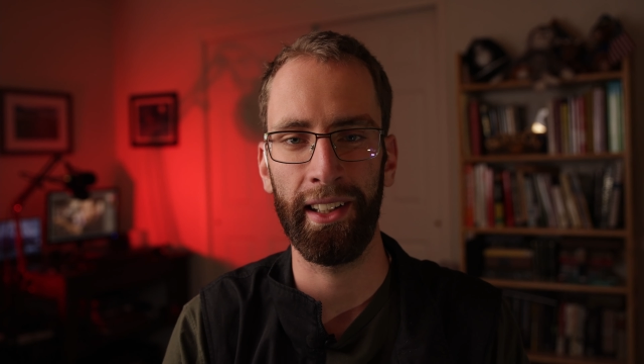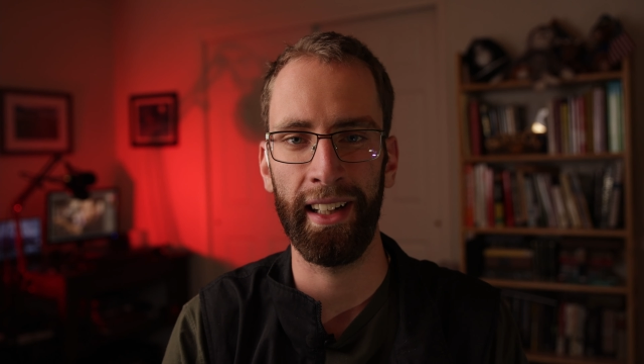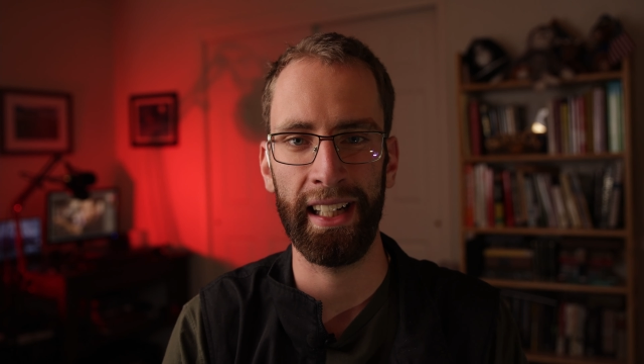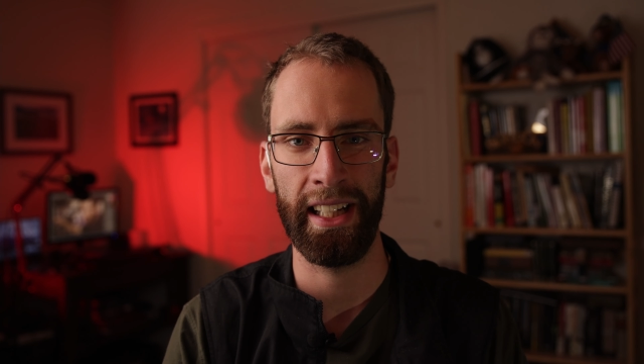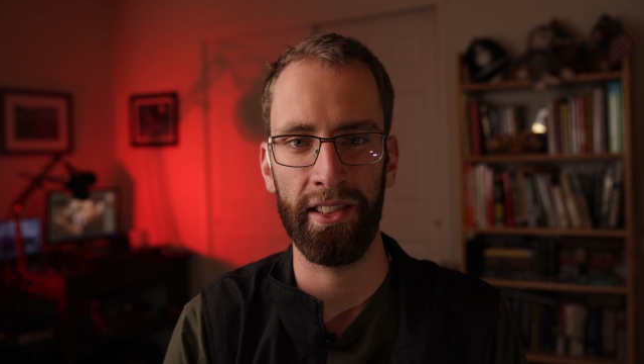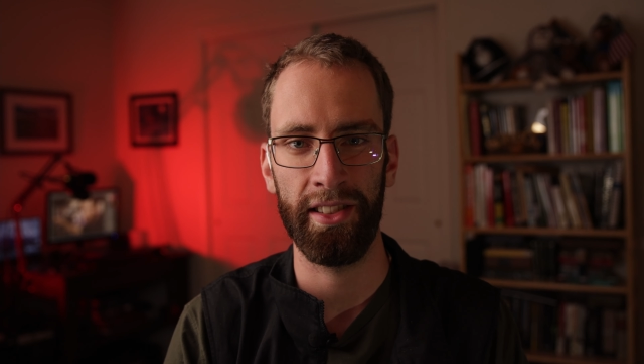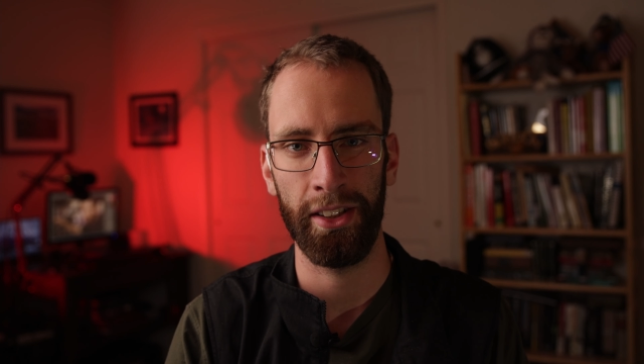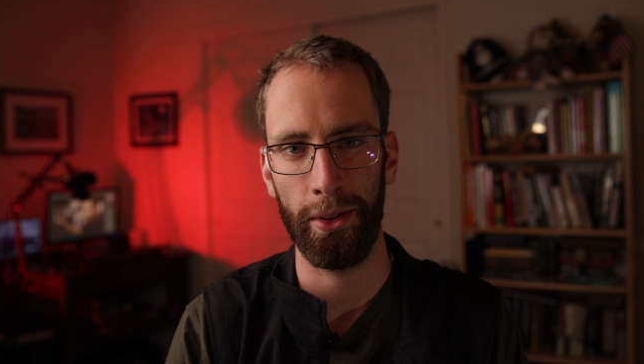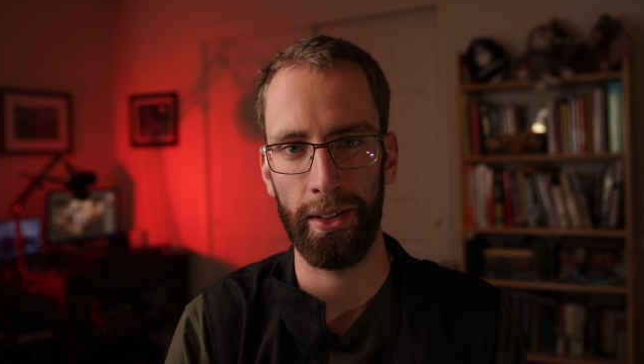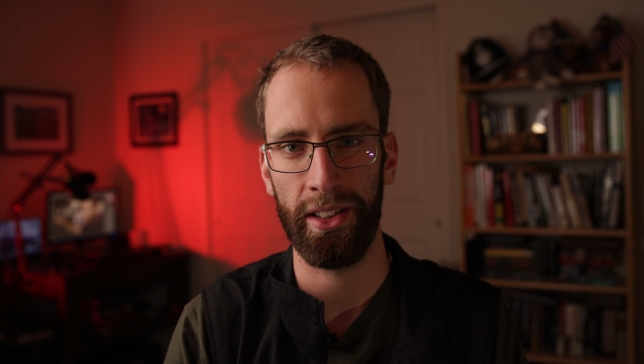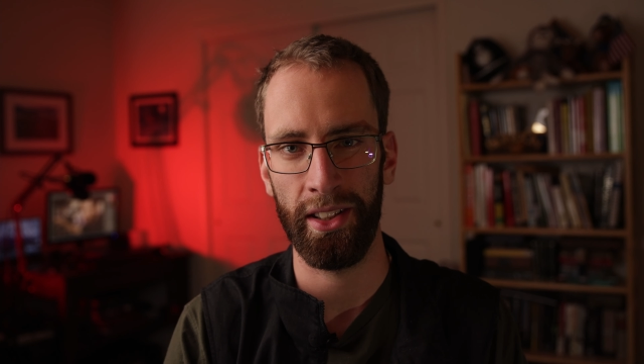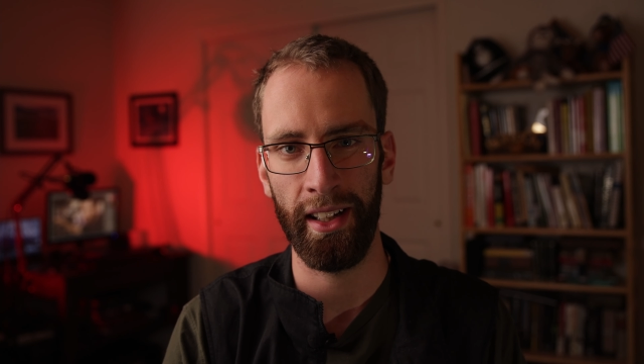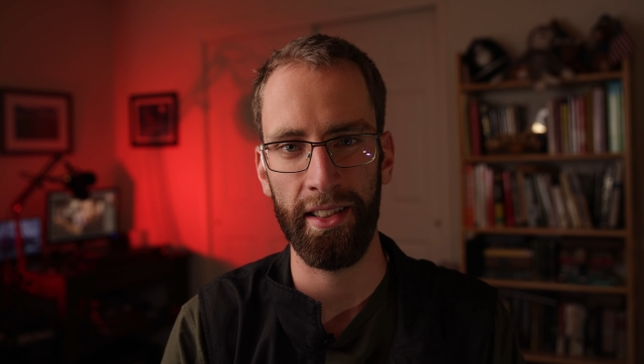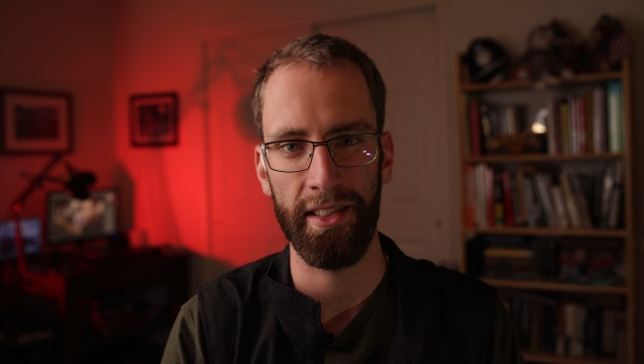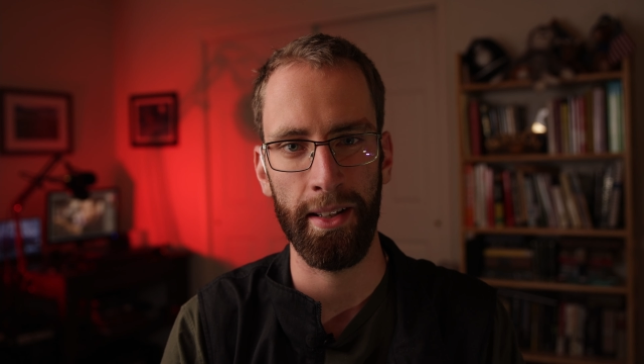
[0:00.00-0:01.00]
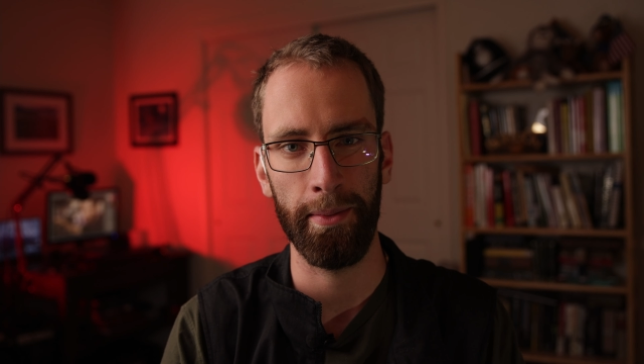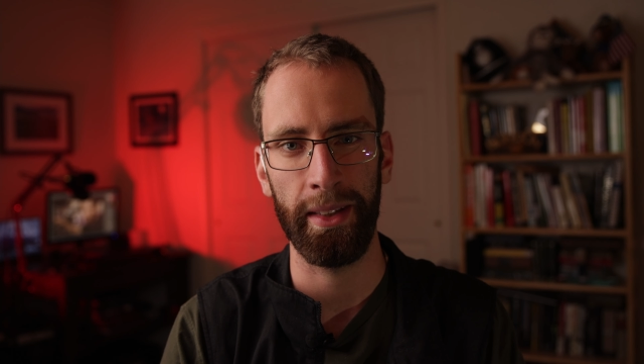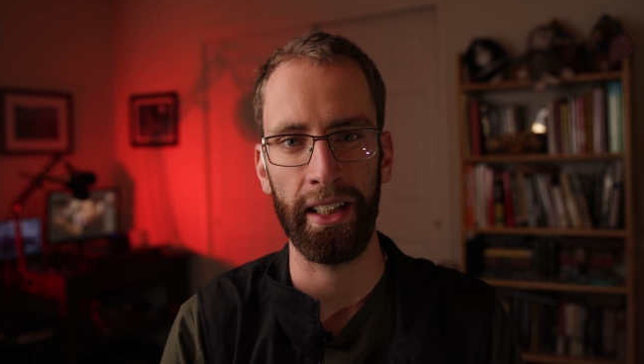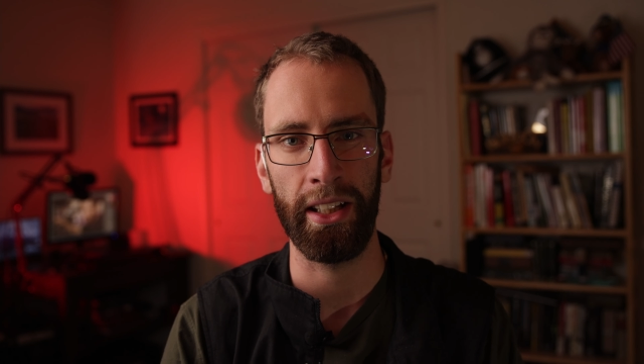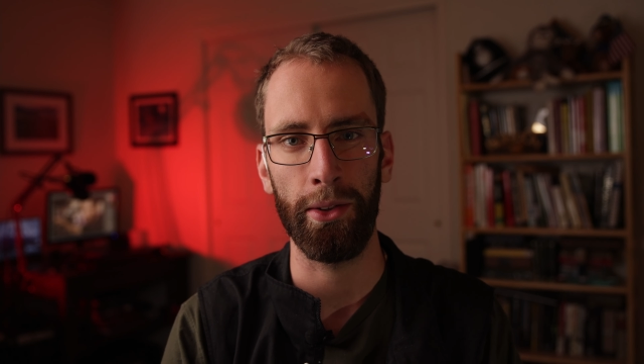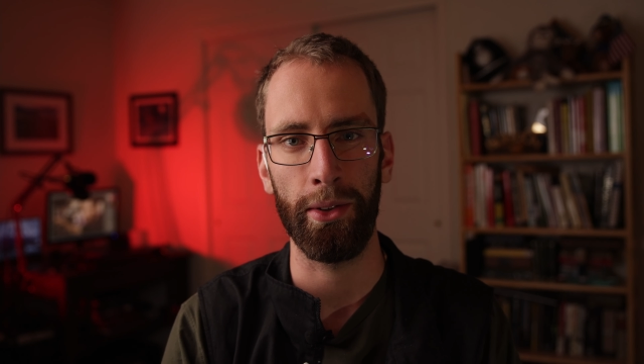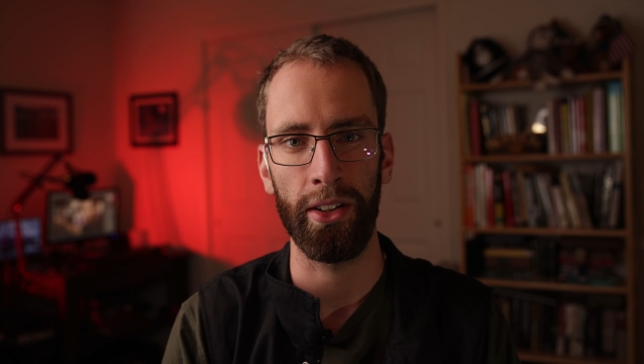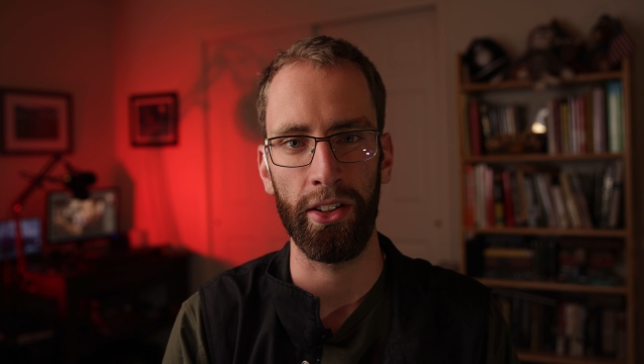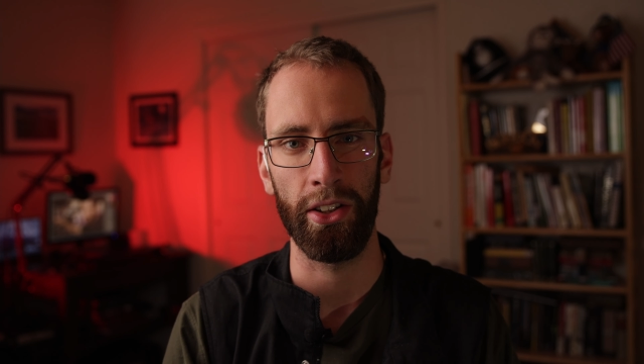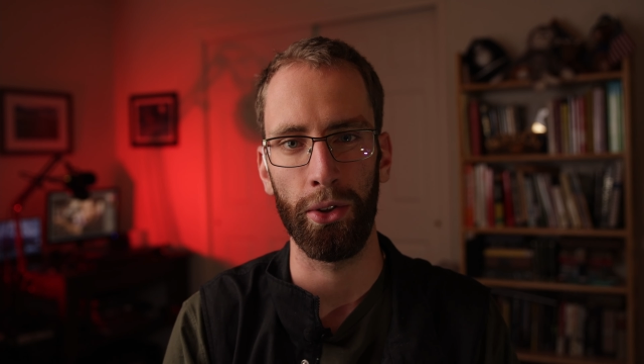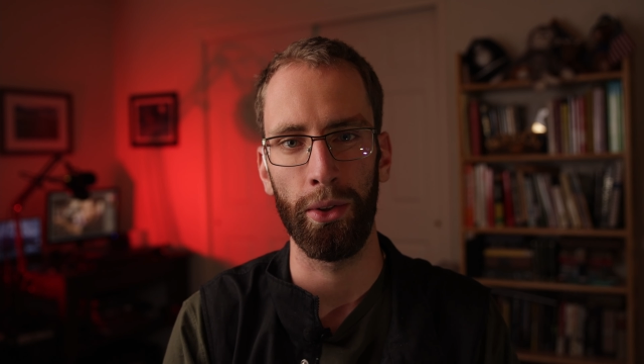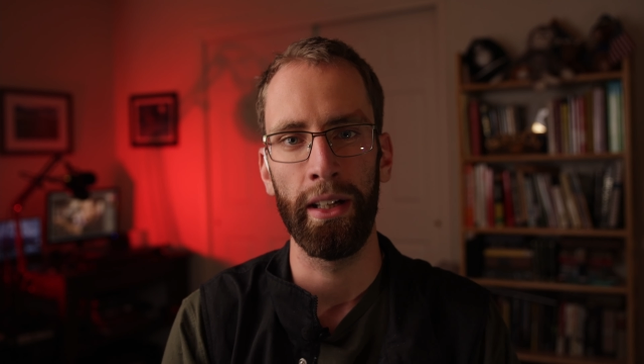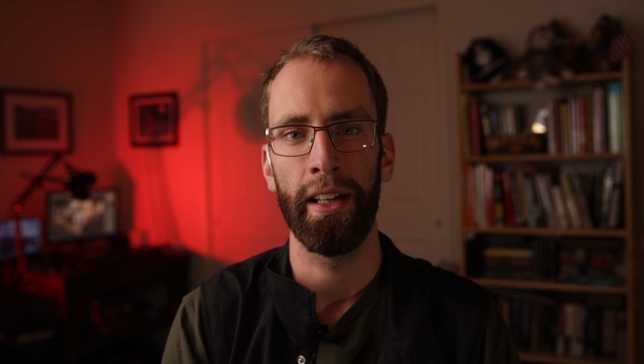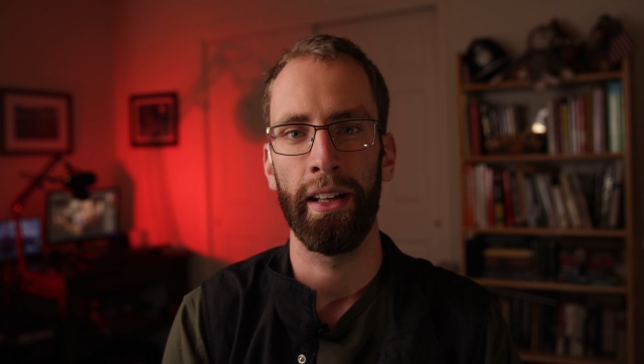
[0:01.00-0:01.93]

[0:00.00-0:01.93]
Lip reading: ISO is not something you can do,